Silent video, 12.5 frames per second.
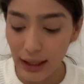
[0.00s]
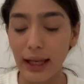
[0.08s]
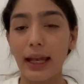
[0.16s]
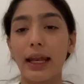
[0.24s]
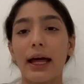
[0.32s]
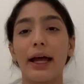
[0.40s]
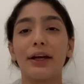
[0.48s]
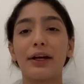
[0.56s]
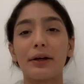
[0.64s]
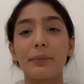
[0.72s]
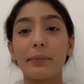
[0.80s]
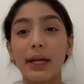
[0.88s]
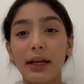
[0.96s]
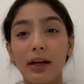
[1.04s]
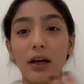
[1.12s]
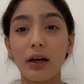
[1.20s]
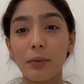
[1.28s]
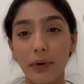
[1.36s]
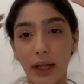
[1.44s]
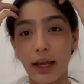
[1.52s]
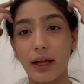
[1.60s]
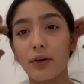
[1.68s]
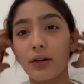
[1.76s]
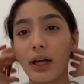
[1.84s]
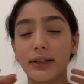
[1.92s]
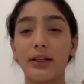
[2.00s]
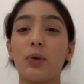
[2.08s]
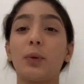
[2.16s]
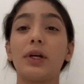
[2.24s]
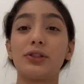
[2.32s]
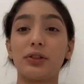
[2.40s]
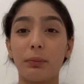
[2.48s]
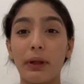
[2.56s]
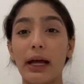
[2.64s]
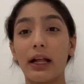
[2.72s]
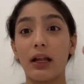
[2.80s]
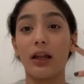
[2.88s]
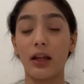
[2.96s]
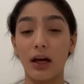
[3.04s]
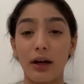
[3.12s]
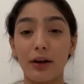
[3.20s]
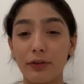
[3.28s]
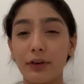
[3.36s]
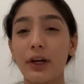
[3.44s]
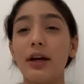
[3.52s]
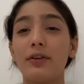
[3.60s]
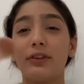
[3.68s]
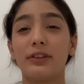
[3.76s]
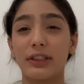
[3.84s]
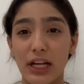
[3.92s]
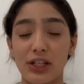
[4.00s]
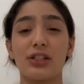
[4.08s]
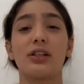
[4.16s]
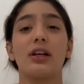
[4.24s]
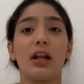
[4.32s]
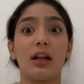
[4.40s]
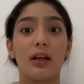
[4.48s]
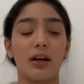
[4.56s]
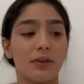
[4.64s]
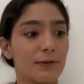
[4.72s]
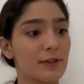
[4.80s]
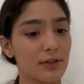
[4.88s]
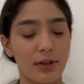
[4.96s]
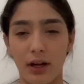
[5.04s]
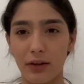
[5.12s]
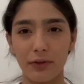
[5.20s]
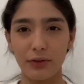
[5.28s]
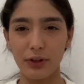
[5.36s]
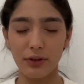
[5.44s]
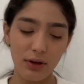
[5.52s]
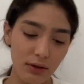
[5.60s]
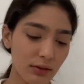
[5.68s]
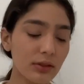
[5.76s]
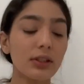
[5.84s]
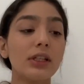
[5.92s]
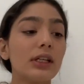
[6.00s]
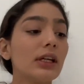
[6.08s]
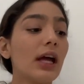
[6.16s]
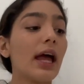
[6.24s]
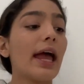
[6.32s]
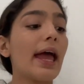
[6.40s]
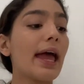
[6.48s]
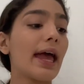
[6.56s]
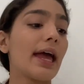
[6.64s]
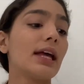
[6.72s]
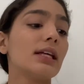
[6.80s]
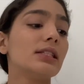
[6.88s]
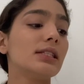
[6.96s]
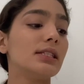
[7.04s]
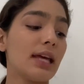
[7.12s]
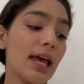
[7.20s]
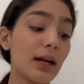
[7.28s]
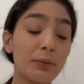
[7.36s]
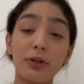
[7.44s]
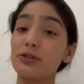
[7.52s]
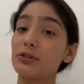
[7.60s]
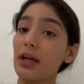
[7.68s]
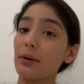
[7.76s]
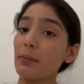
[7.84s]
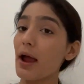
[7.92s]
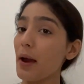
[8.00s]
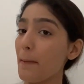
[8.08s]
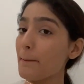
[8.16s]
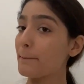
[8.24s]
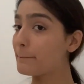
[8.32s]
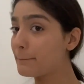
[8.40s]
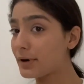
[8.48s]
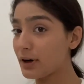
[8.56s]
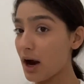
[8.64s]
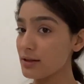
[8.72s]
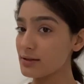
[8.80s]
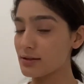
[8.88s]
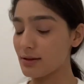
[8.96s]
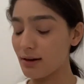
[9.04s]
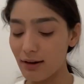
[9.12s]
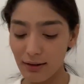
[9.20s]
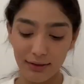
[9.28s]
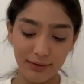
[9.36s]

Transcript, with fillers: lighter makeup, like I didn't want to apply a lot of foundation and a lot of stuff, and then I'm going to take my bronzer.